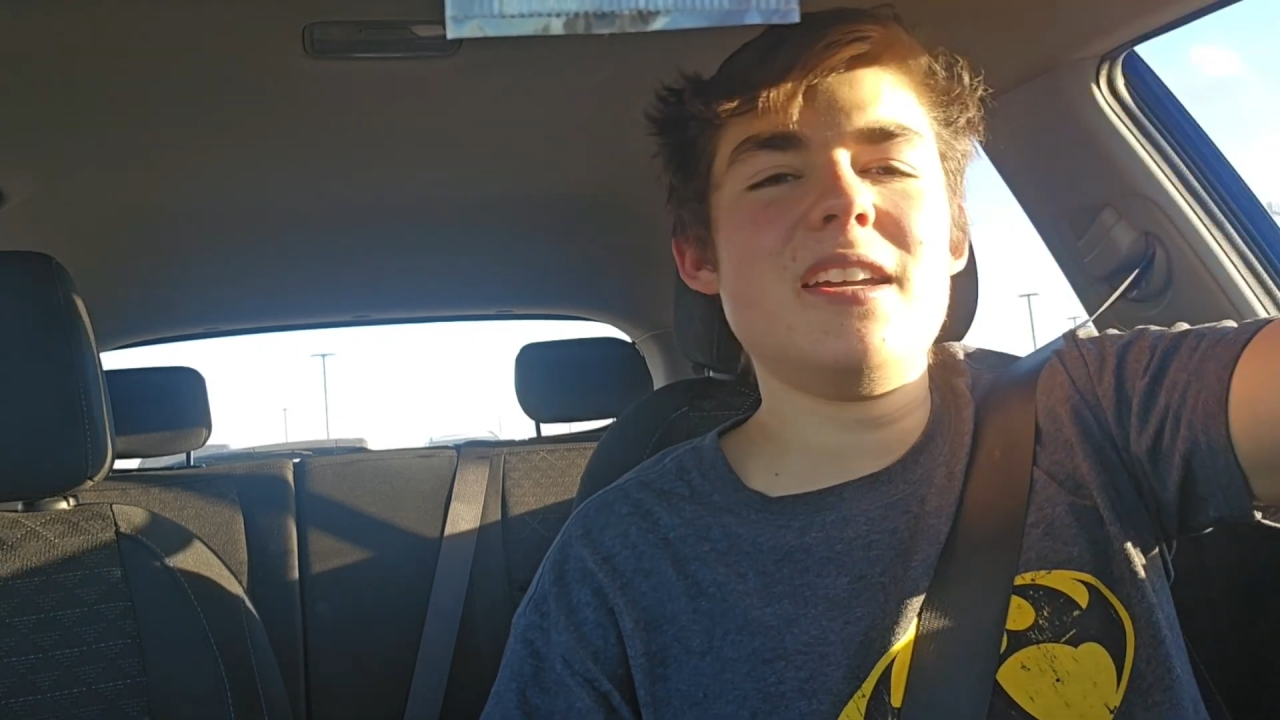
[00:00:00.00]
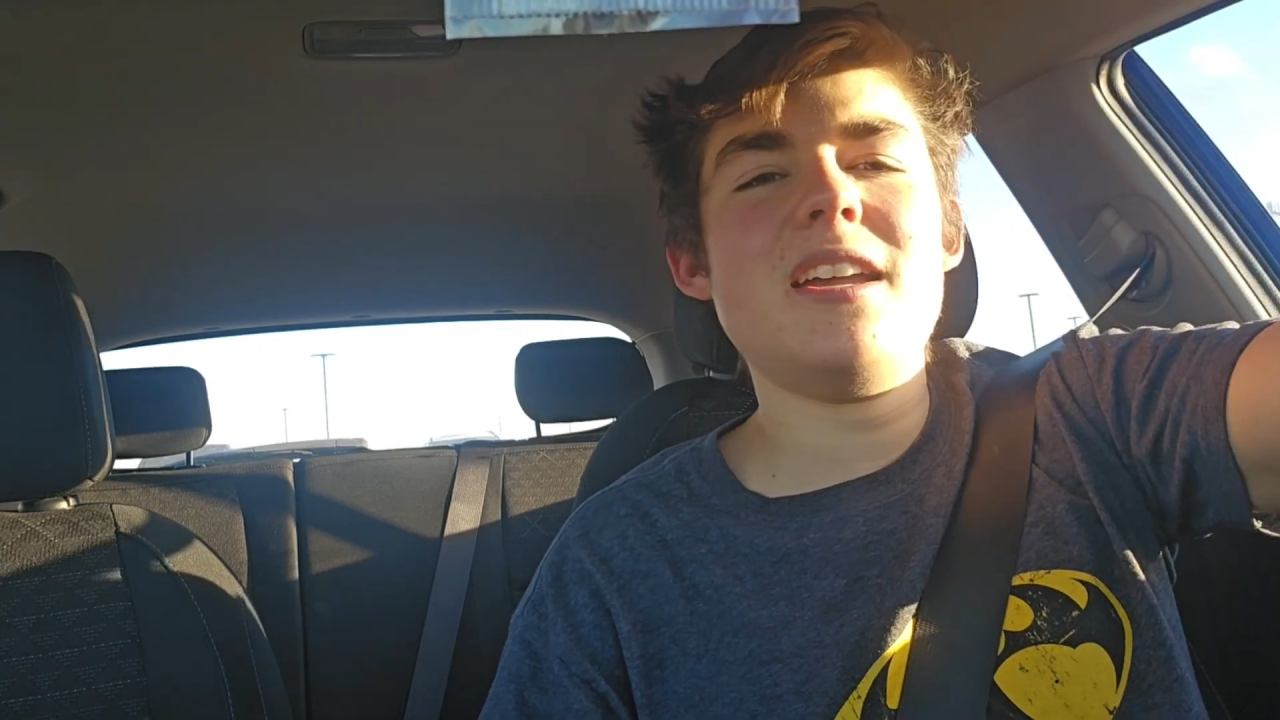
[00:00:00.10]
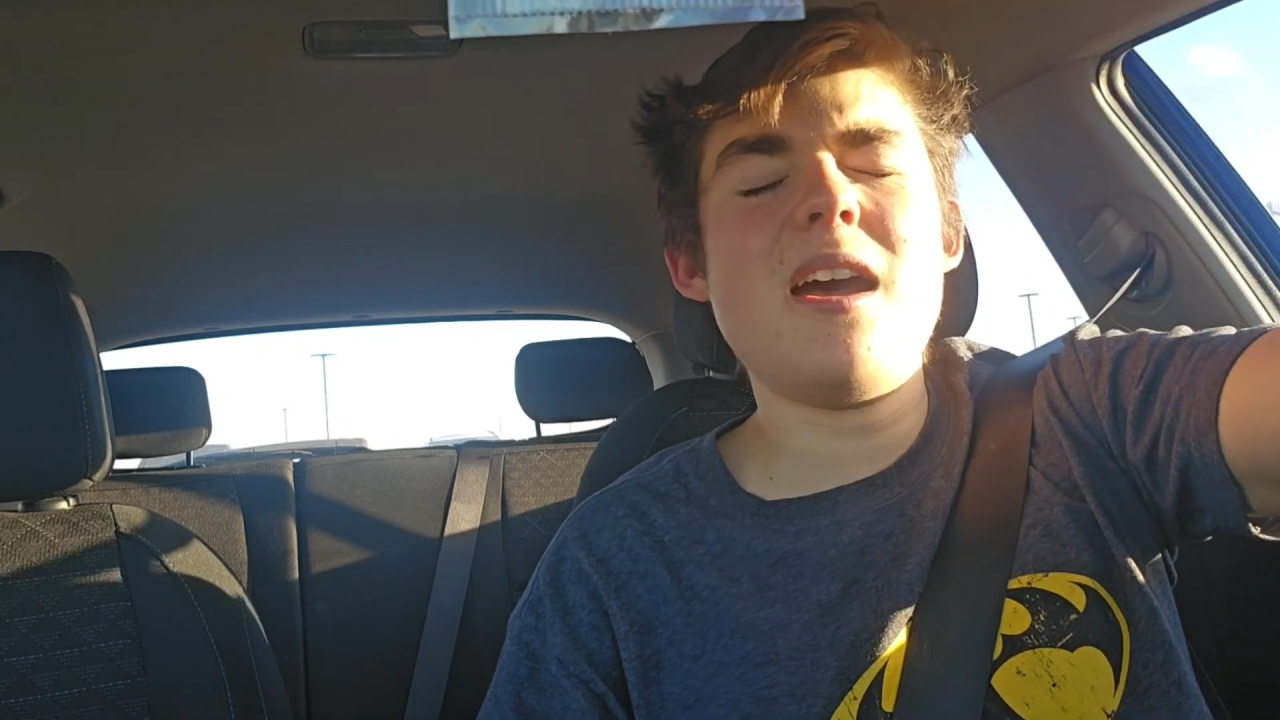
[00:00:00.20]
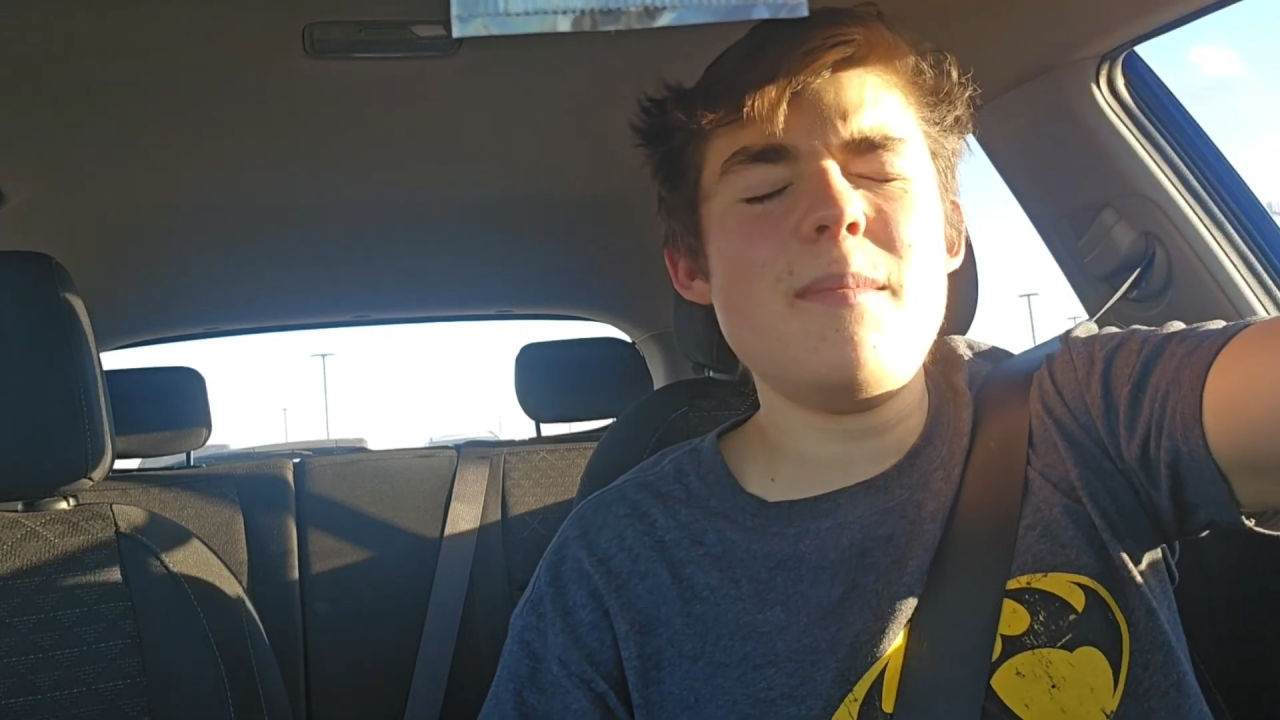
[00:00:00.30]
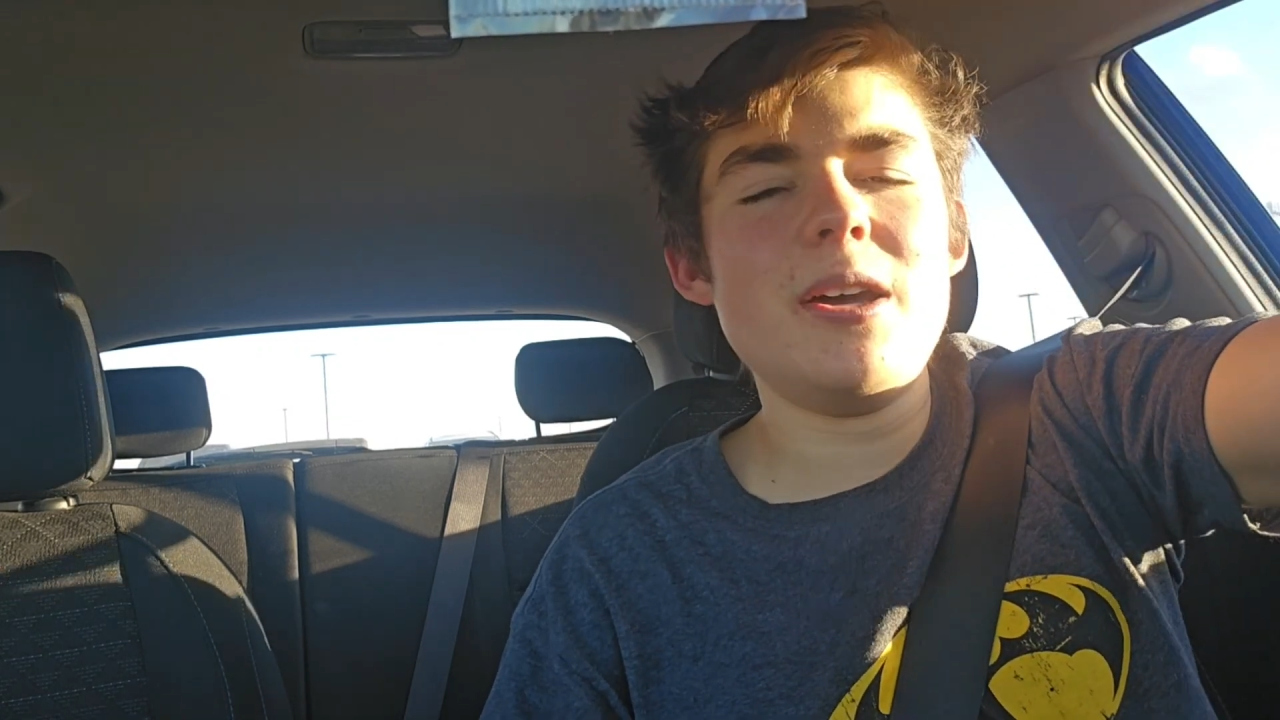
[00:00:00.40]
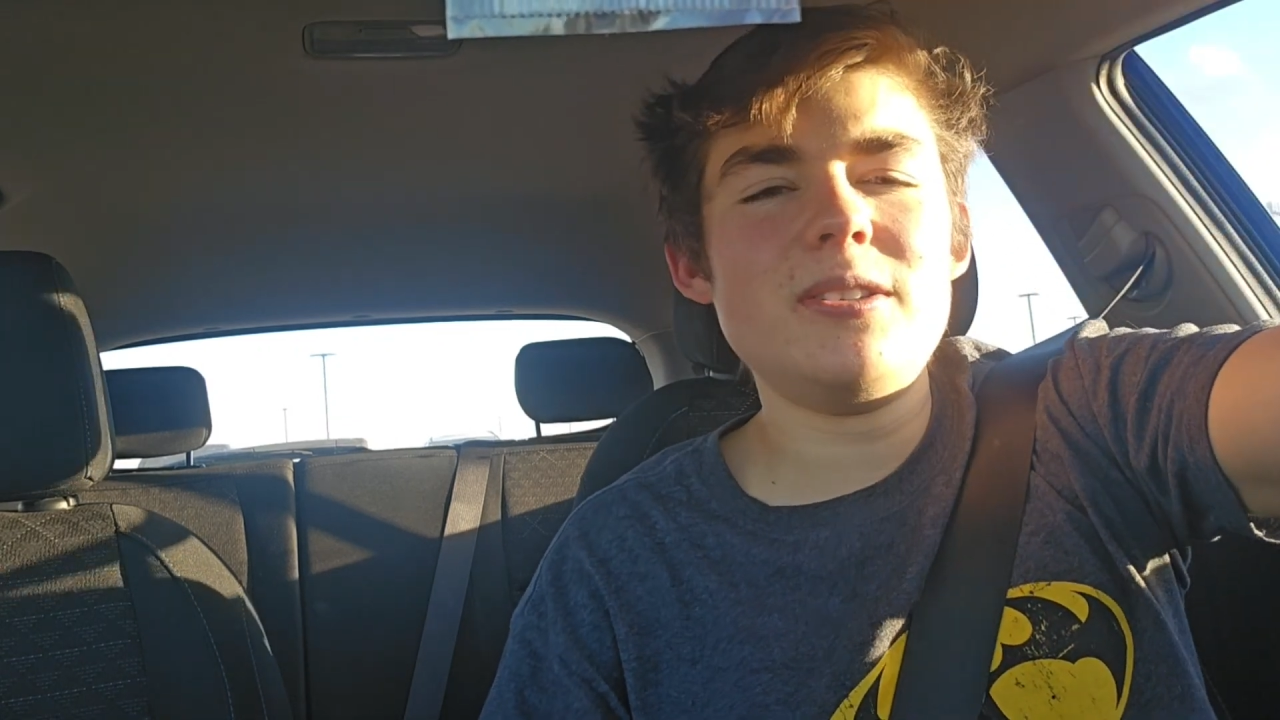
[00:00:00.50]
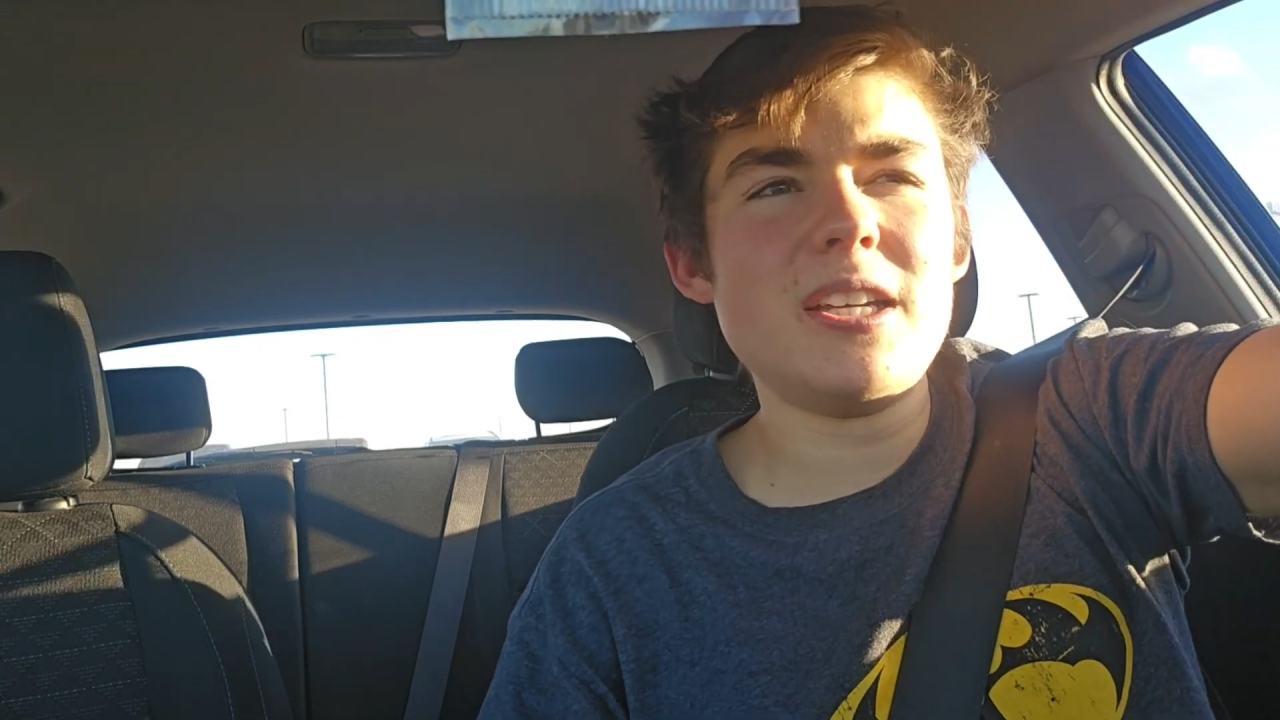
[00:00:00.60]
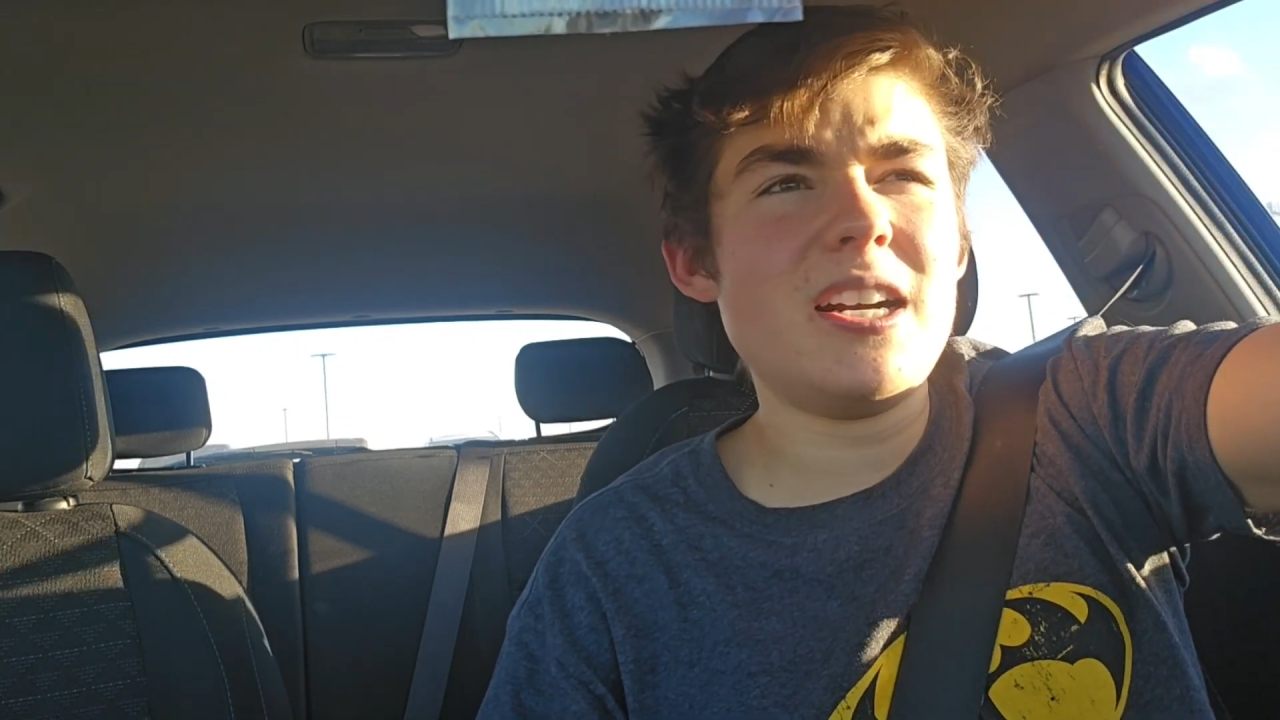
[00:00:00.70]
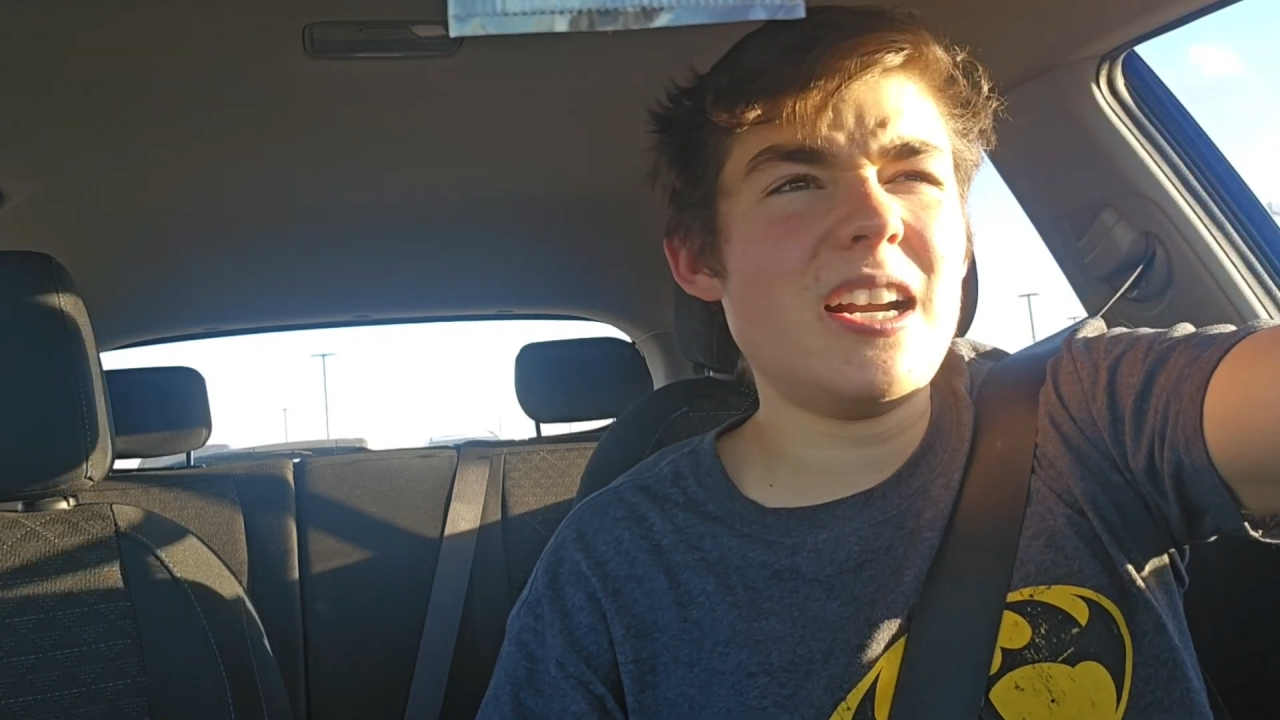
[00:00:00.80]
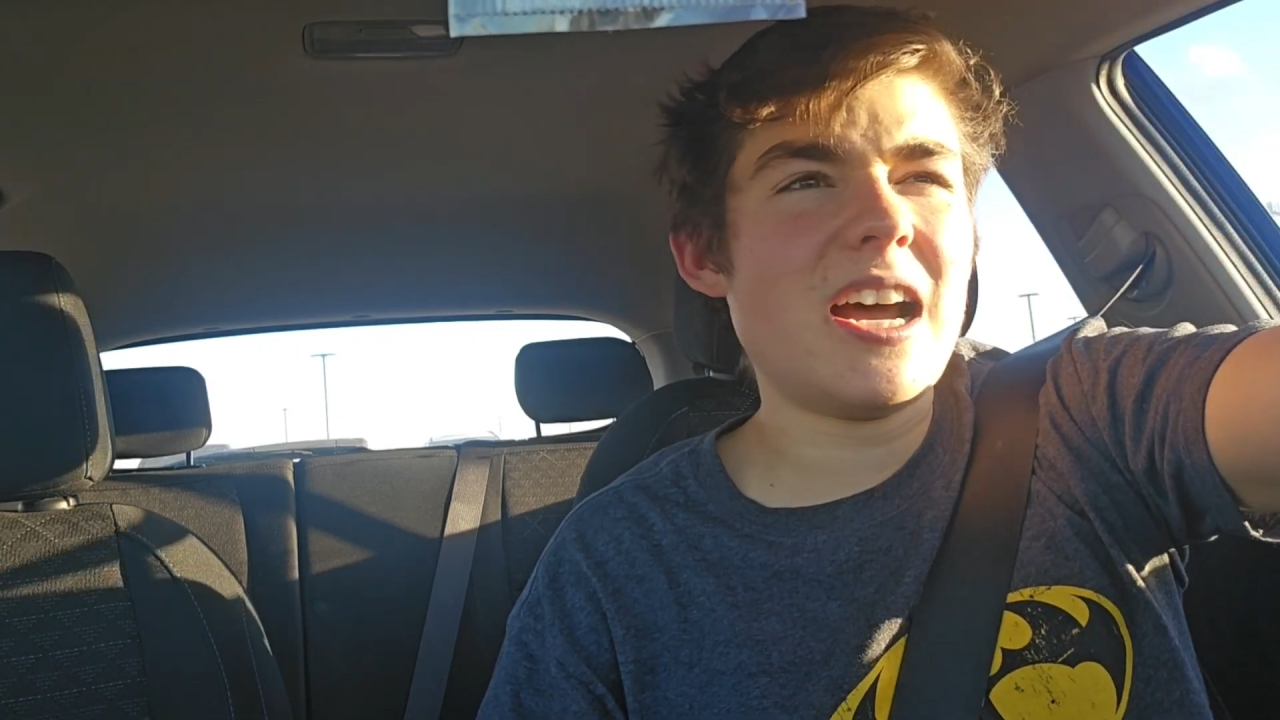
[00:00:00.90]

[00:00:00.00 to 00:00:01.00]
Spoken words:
gum out there.